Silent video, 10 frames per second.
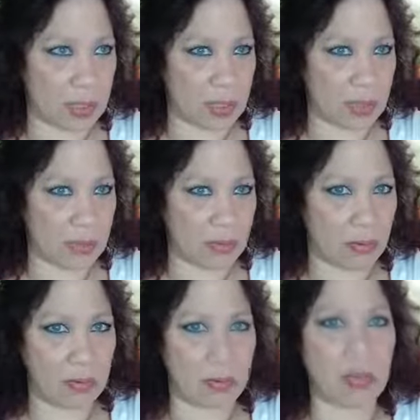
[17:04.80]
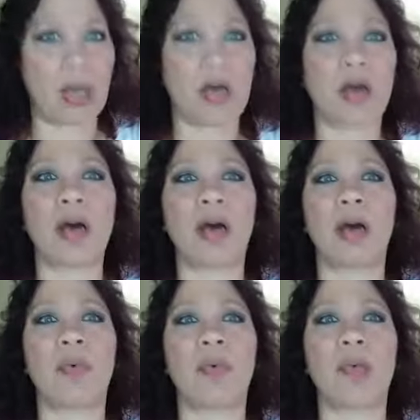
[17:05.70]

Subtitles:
now.